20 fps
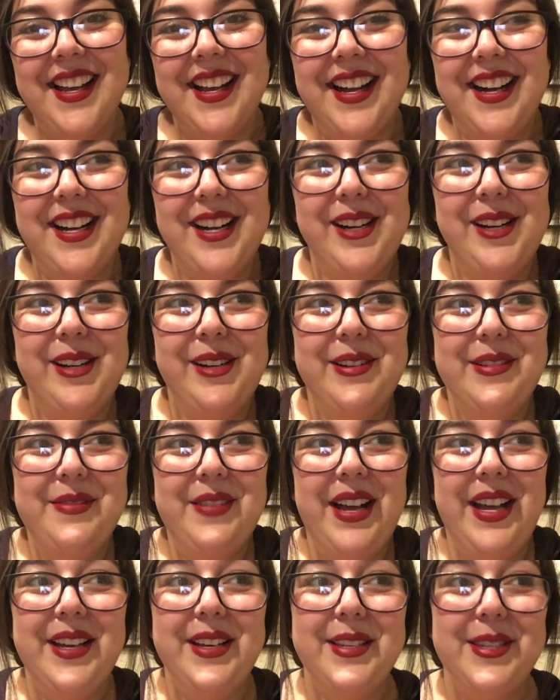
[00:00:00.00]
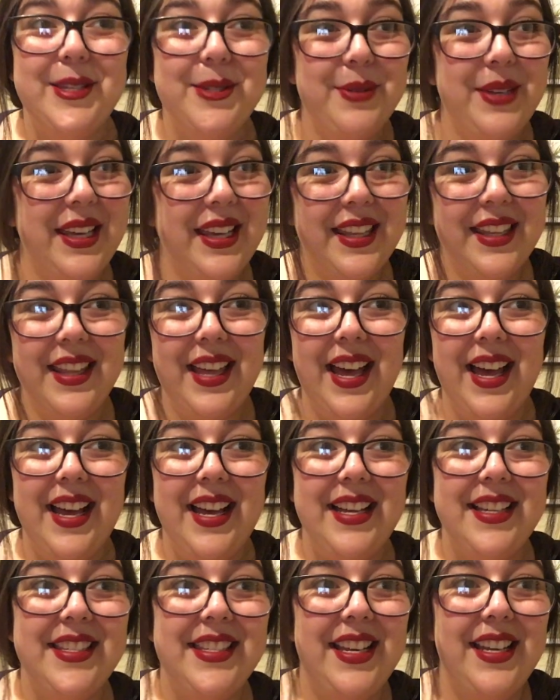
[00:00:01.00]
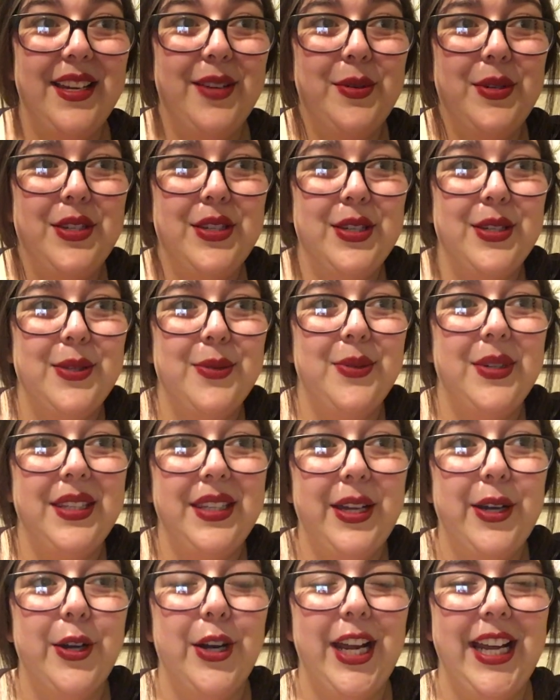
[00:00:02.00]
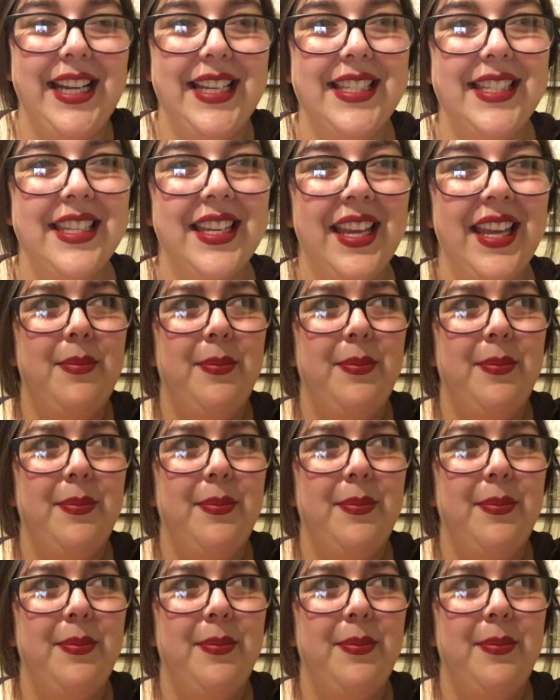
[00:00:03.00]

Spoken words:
I had a sweet class and it was just really great.